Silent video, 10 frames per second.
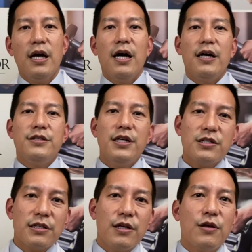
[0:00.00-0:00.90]

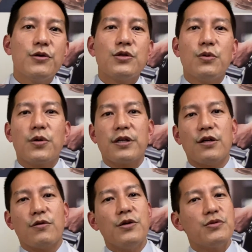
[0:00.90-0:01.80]
Additionally, those who work in
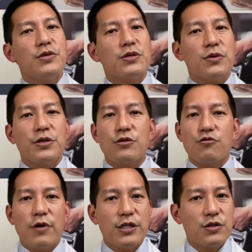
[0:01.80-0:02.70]
grocery stores,
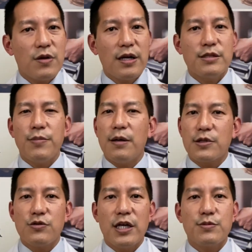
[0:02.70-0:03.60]
restaurants, public
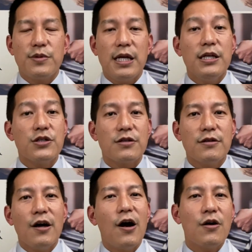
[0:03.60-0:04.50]
transportation
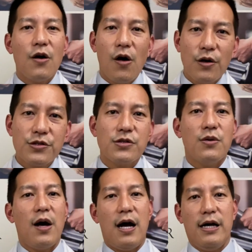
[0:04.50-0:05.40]
are also
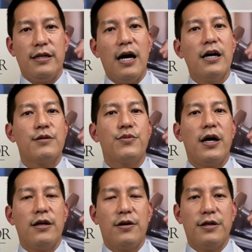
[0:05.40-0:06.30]
high on the
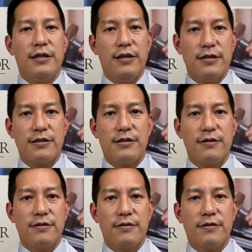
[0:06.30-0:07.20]
priority list.
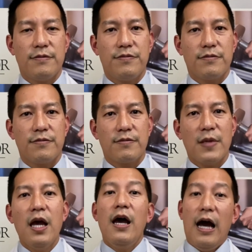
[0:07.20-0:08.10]

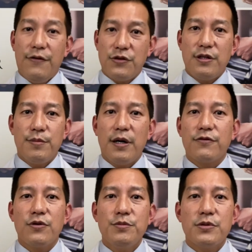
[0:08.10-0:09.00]
After the above
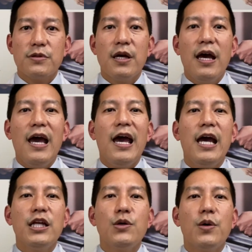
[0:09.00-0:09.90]
groups,
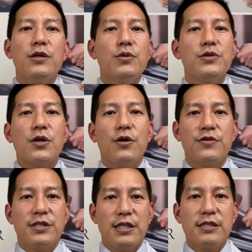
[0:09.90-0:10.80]
anyone who is over
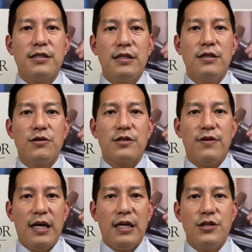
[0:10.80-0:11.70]
16 years of
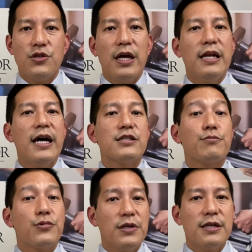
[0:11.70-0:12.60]
age and has a
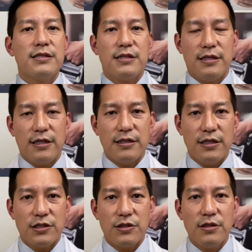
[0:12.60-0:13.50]
pre-existing
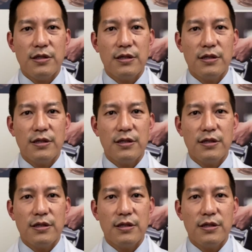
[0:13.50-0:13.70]
condition,